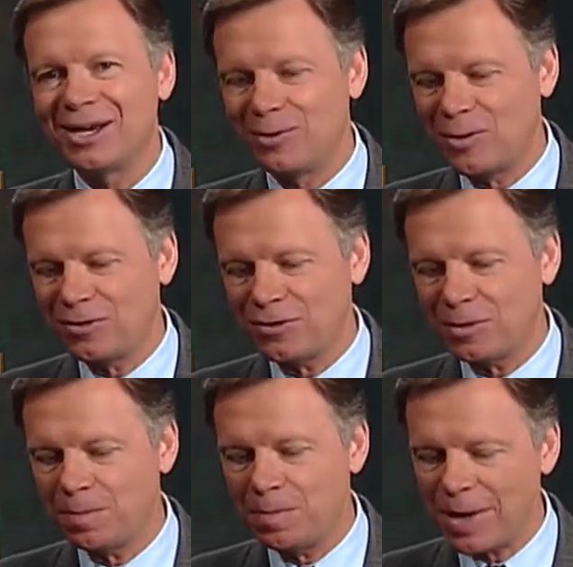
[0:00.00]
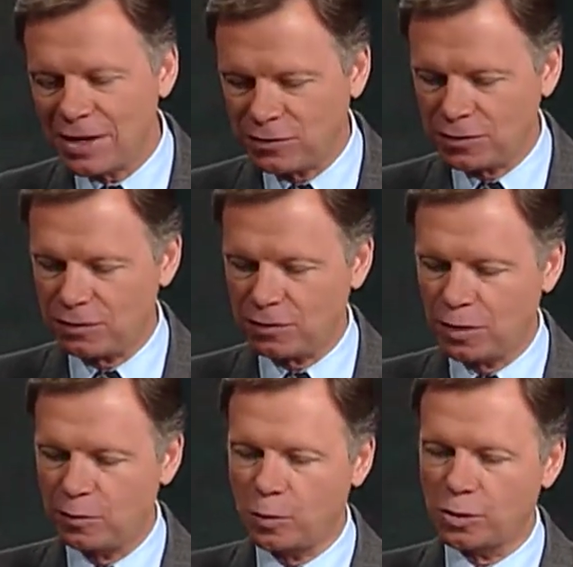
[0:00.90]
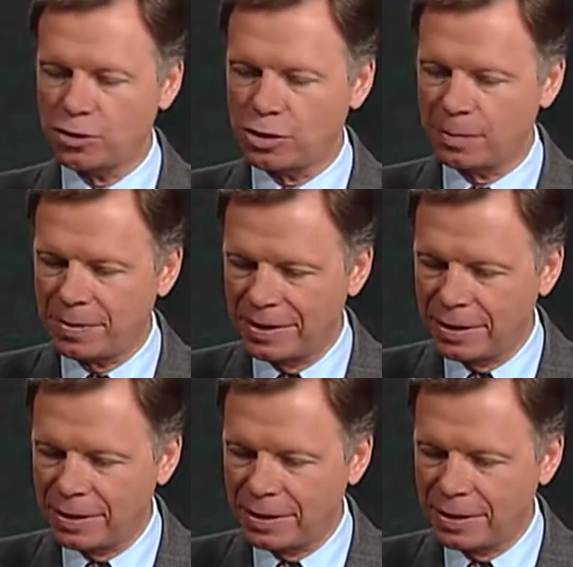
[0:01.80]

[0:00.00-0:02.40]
What's the basis of worship?